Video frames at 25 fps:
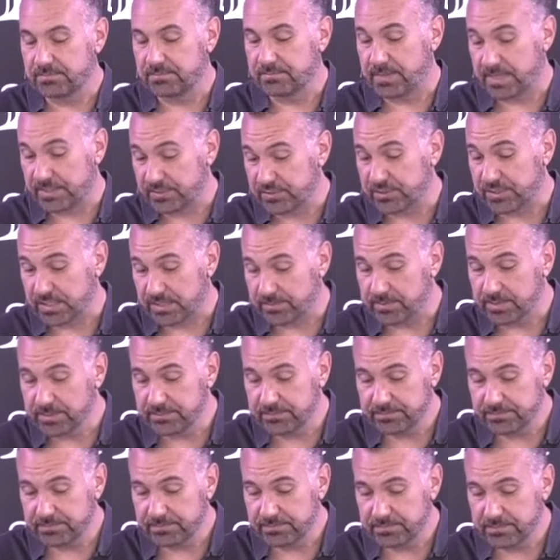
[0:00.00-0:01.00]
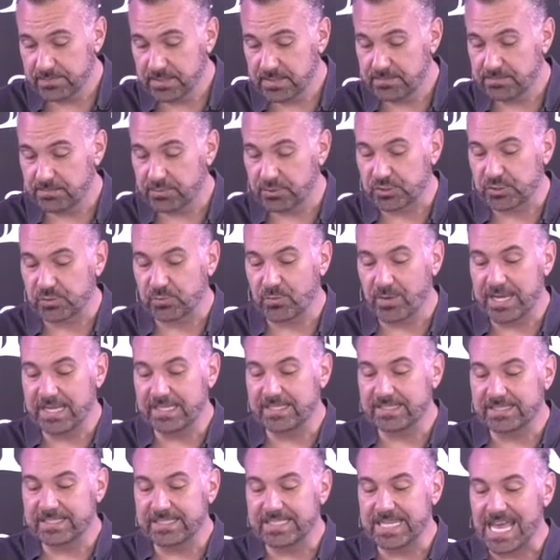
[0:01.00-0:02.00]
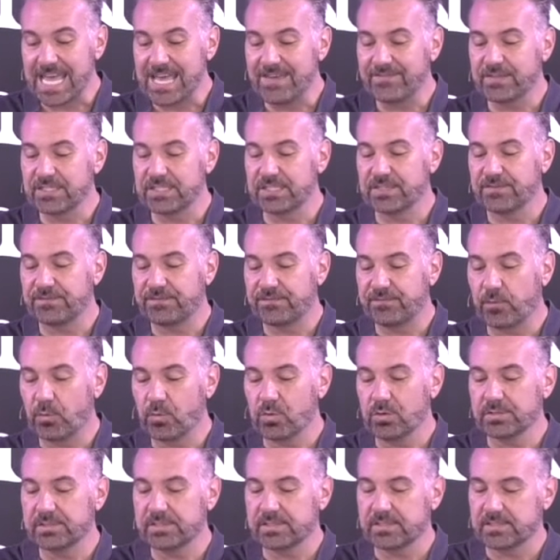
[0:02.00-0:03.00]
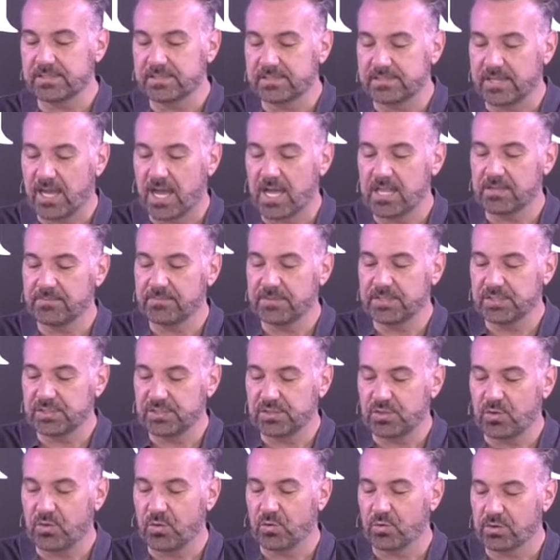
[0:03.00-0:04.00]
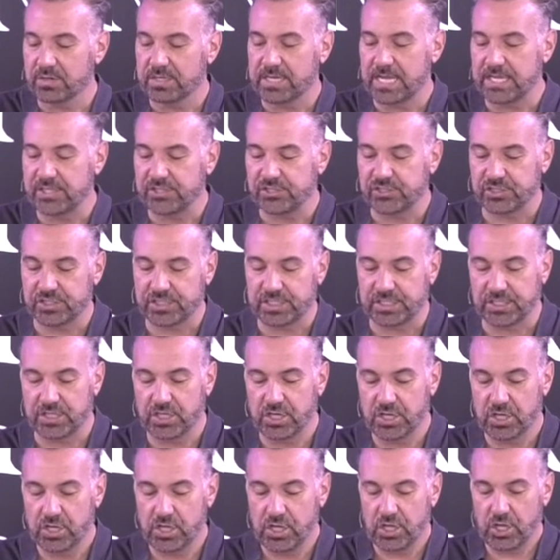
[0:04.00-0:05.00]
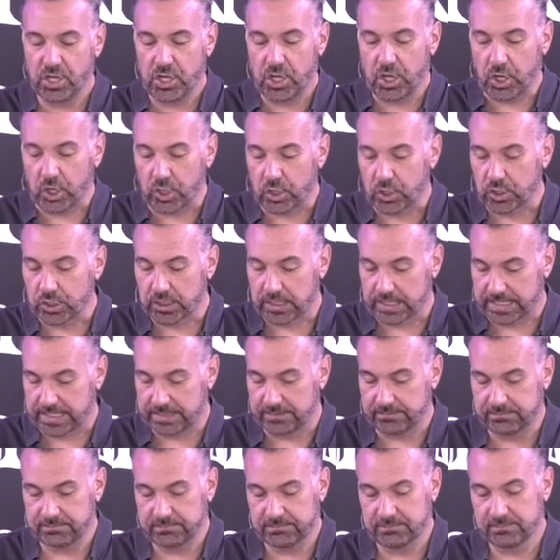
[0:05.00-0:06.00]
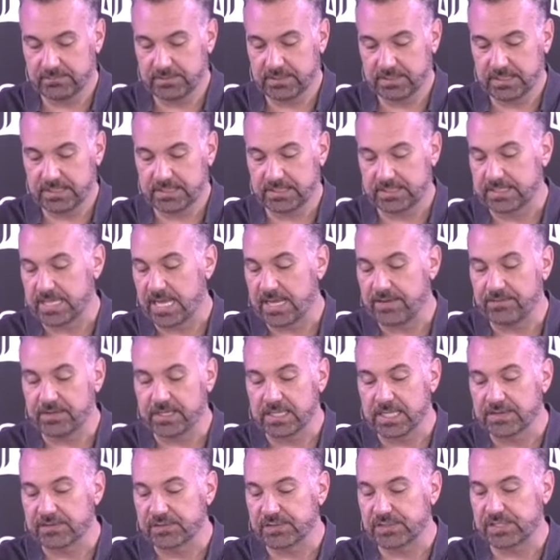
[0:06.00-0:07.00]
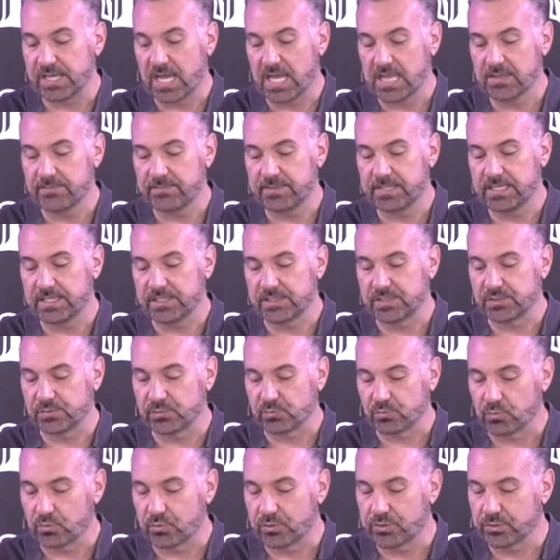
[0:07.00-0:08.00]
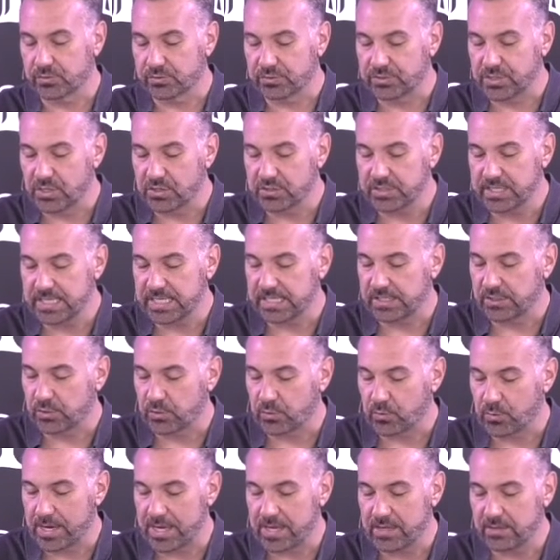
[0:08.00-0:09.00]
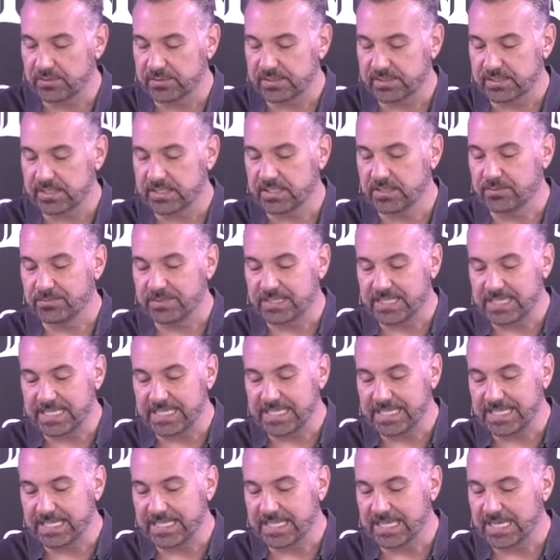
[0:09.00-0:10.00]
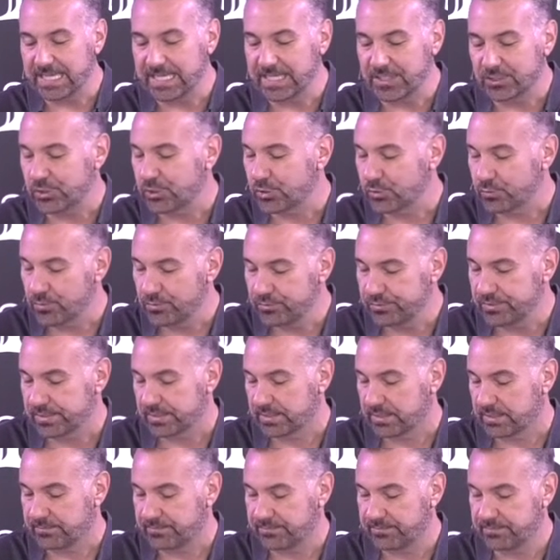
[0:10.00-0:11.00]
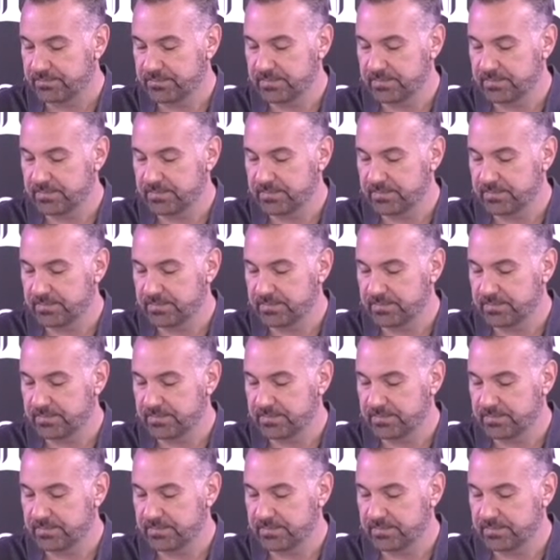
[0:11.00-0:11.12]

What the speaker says: Bathsheba, persuades David to force Solomon's coronation early. David gives Solomon his royal donkey and crowns him king in Jerusalem.